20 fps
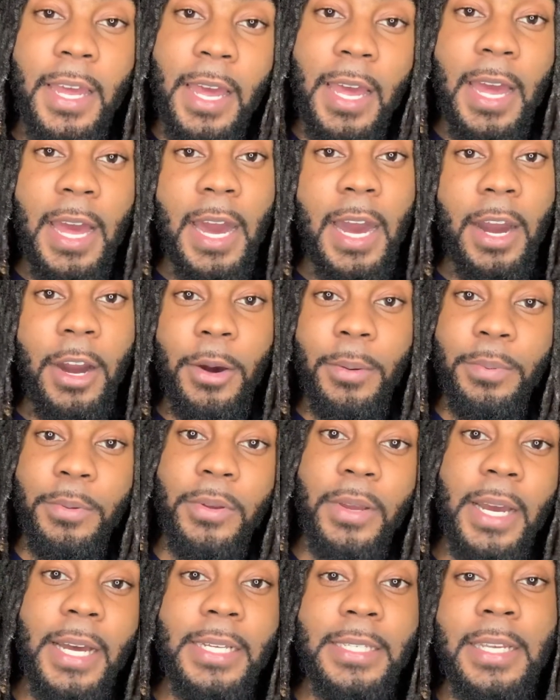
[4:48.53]
I hope you
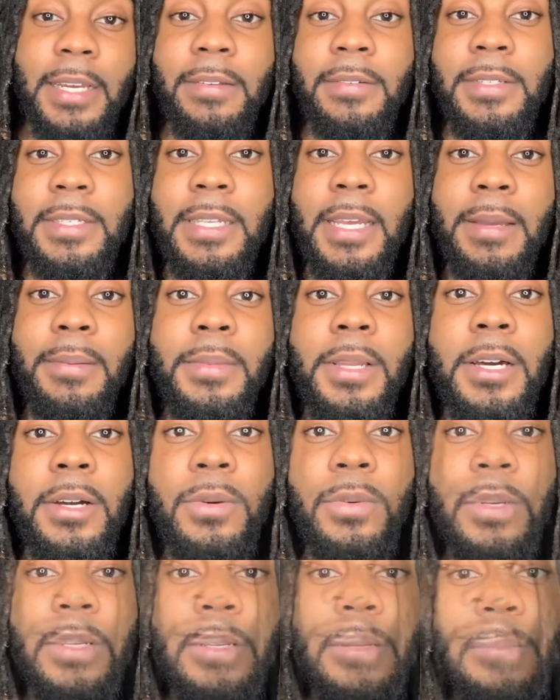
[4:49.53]
guys have the same luck
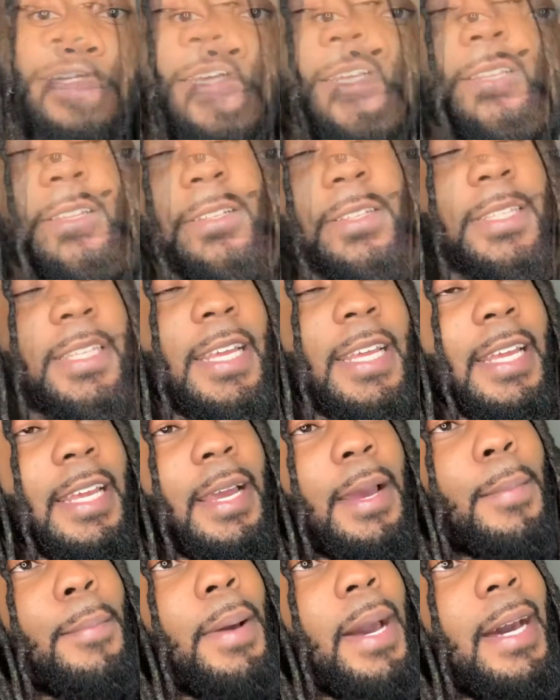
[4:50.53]
with it. Another thing
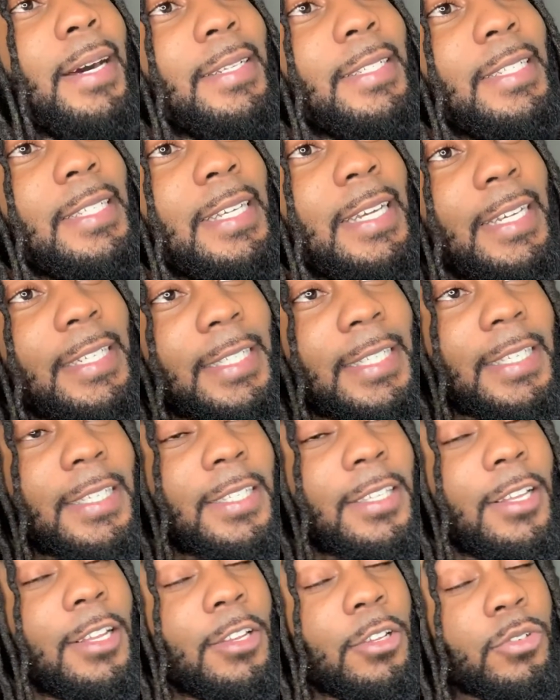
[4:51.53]
about DAT
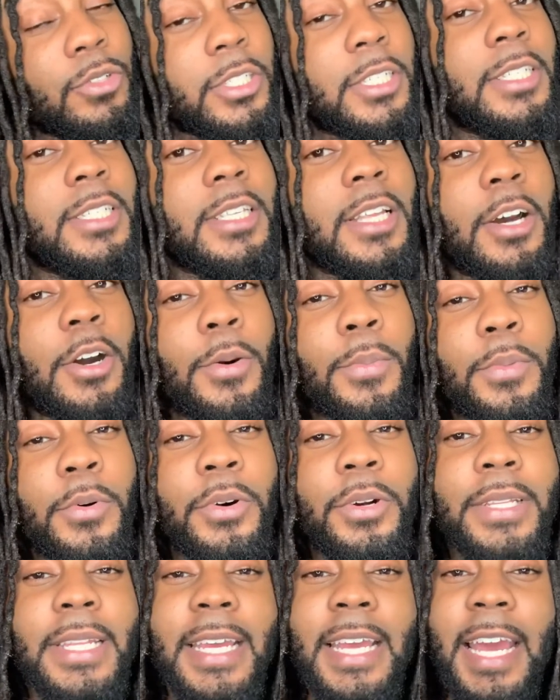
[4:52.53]
Solutions load
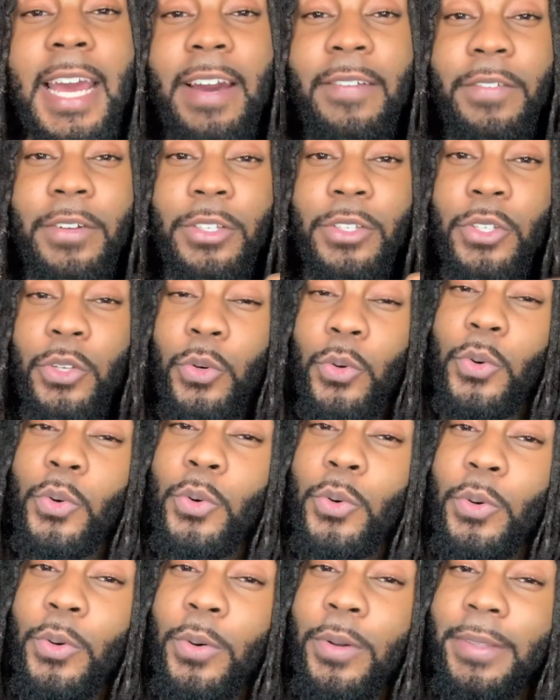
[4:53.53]
board, they have a
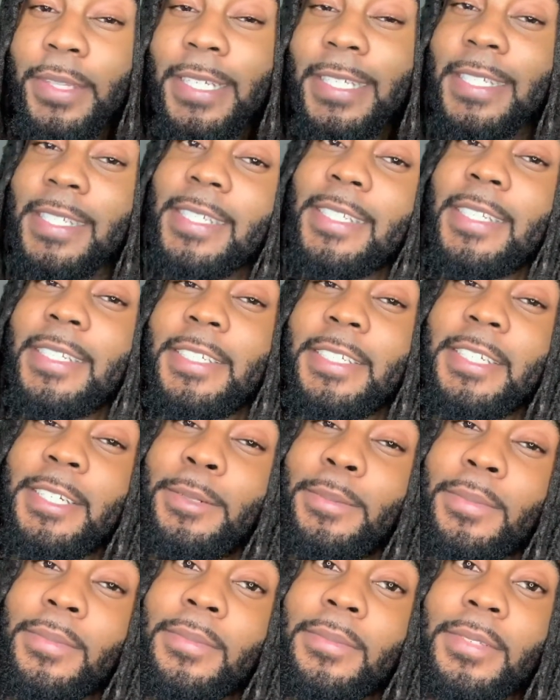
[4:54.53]
tool. This is a gem.
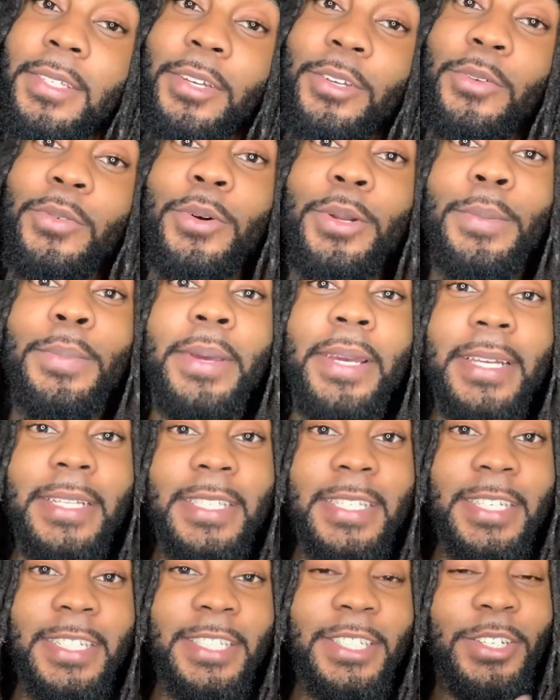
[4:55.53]
So you want to pay
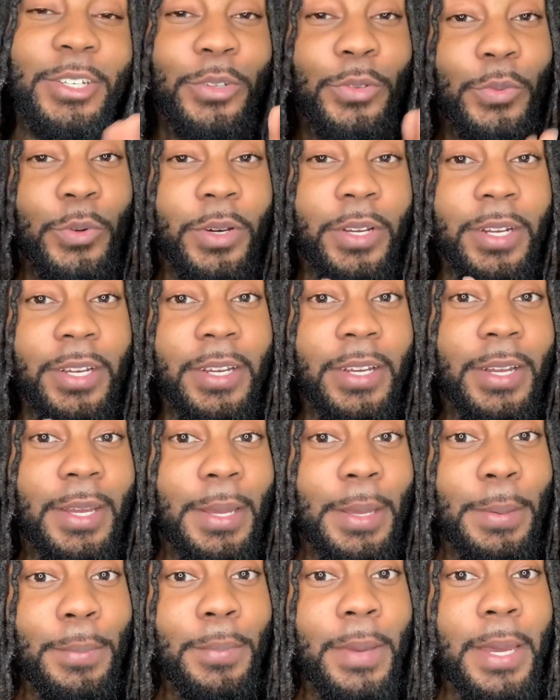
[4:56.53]
attention. You want to
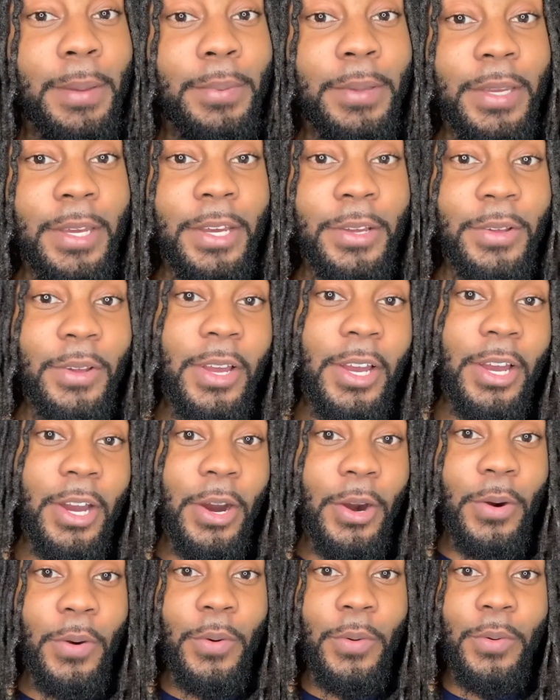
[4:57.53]
maybe
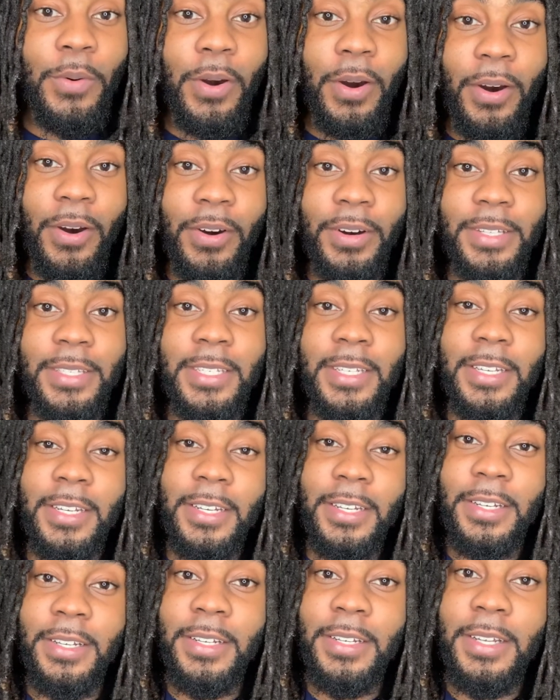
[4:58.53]
go onto
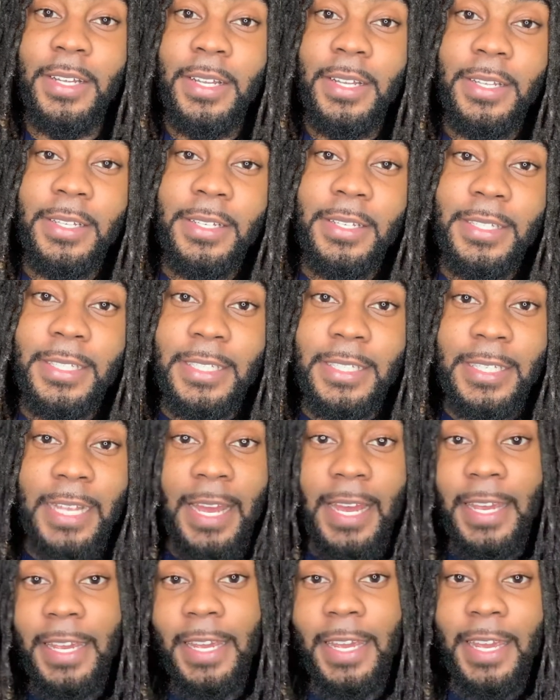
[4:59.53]
the
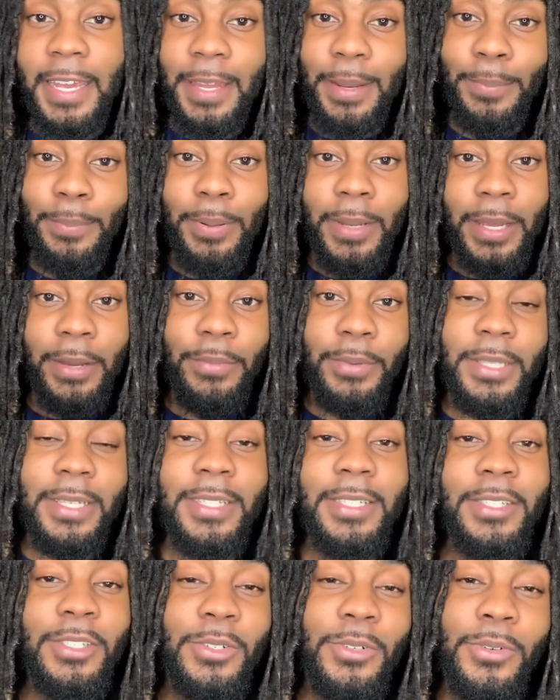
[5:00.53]
site and play with
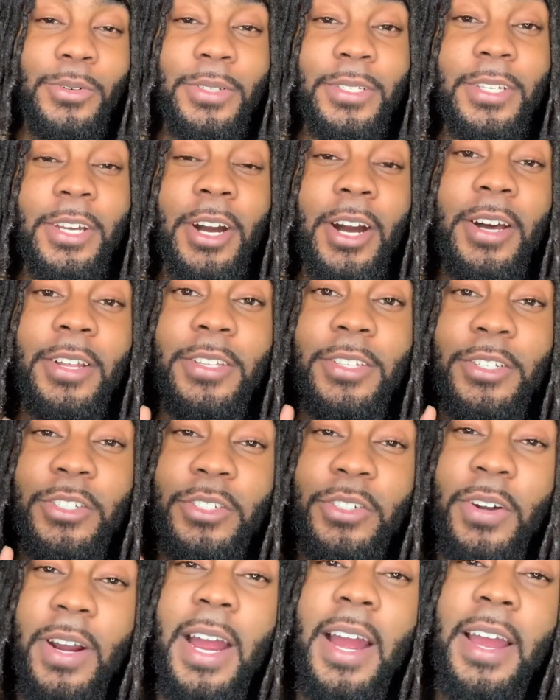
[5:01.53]
this tool. It's called the
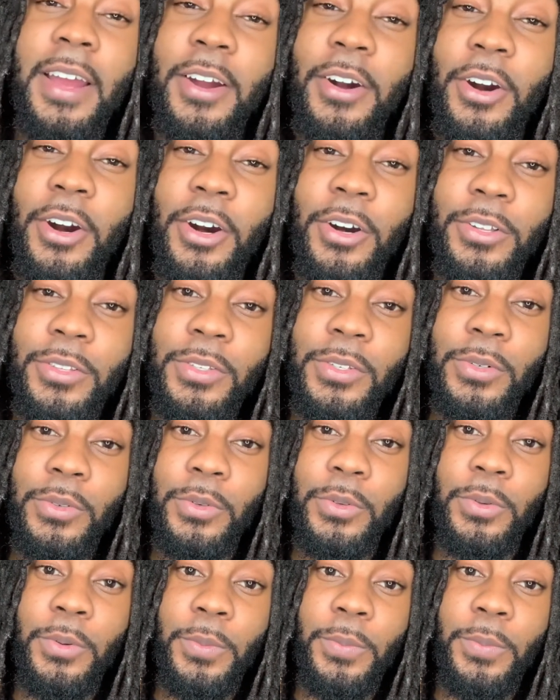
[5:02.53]
Tri-Haul tool.